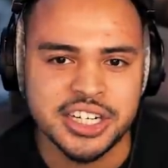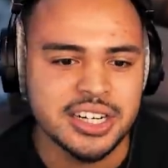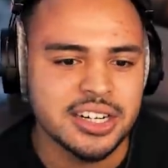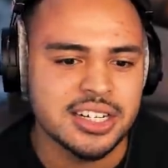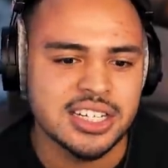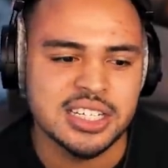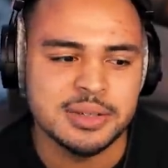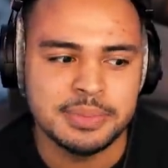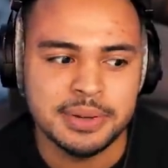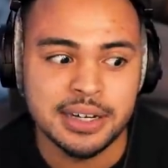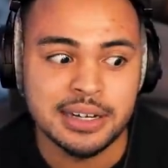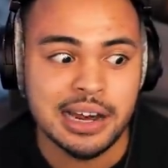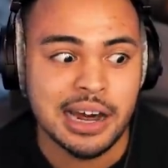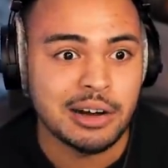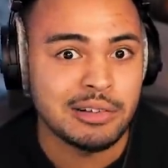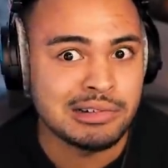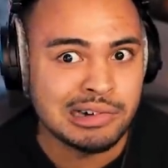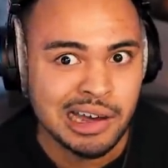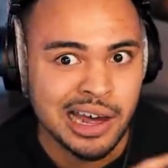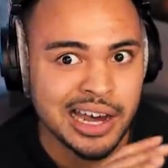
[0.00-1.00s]
Jeanist, but
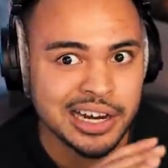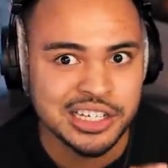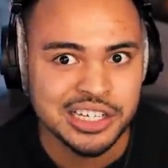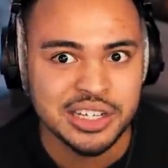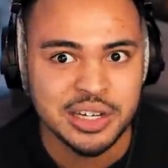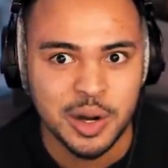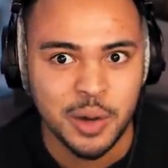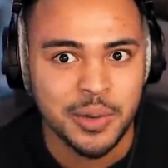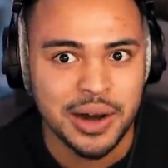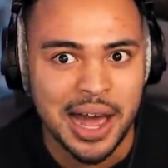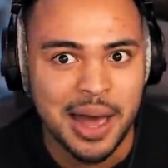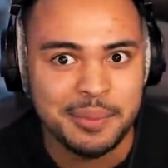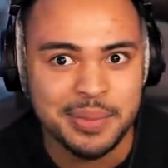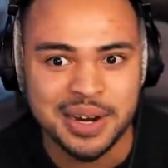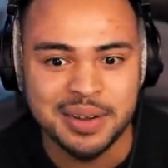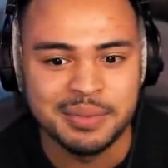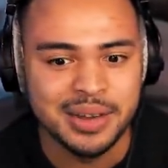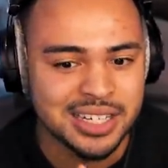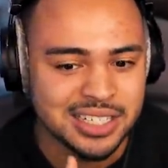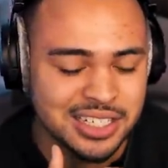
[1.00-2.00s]
I don't actually know what
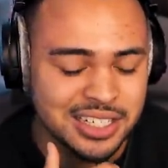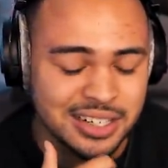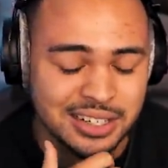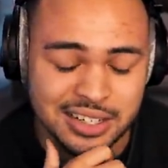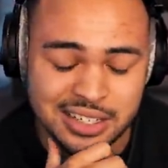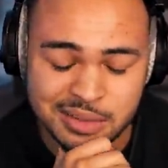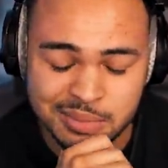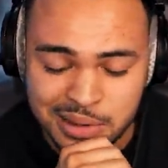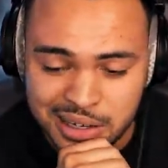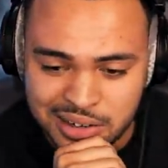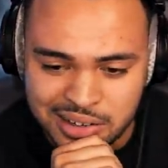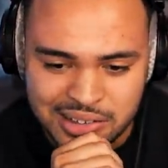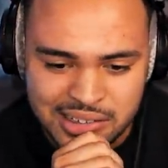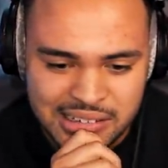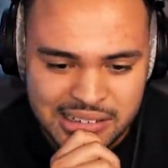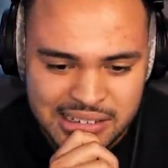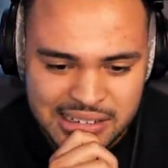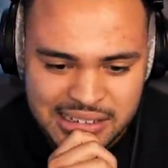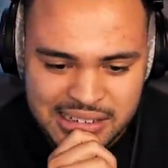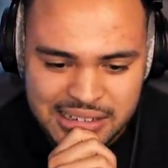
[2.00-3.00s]
happened to Best Jeanist, bro.
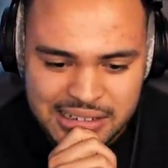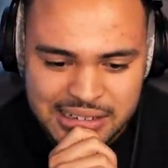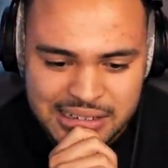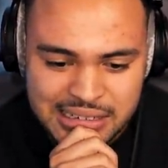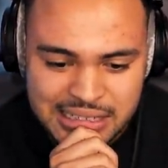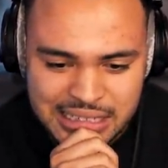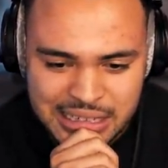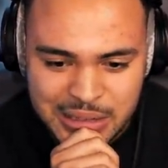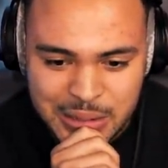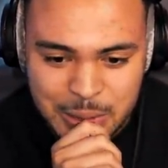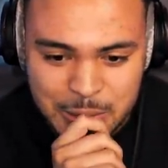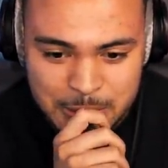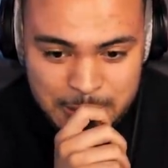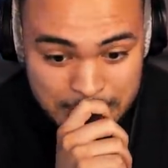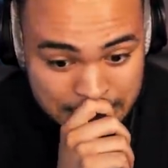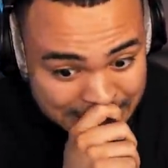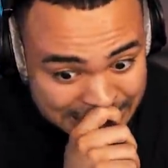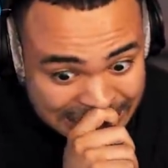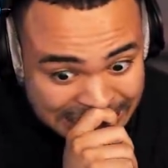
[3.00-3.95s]
So